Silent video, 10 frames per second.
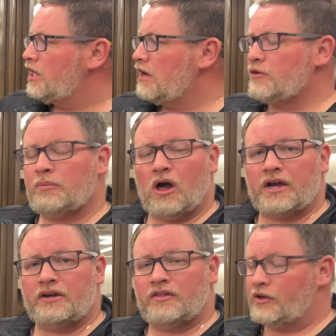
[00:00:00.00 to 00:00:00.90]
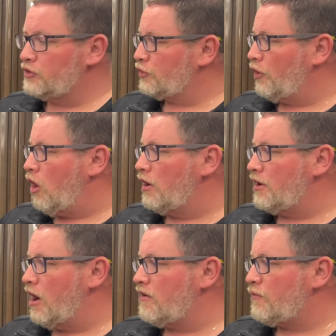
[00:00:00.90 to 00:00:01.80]
You have your block heater that you can turn on
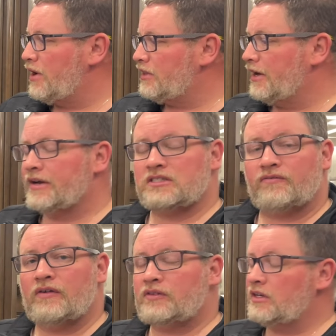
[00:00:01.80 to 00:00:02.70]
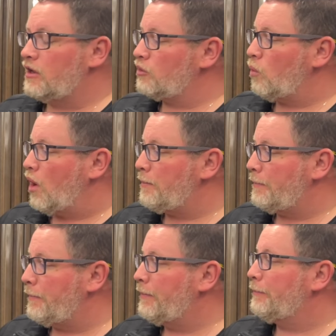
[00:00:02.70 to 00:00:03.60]
and off right here. It's a 1500 watt
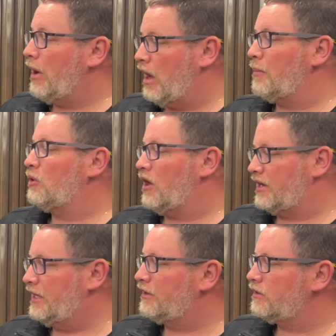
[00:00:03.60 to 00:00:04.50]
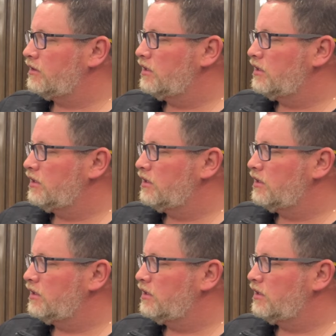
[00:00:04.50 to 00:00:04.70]
uh, block heater.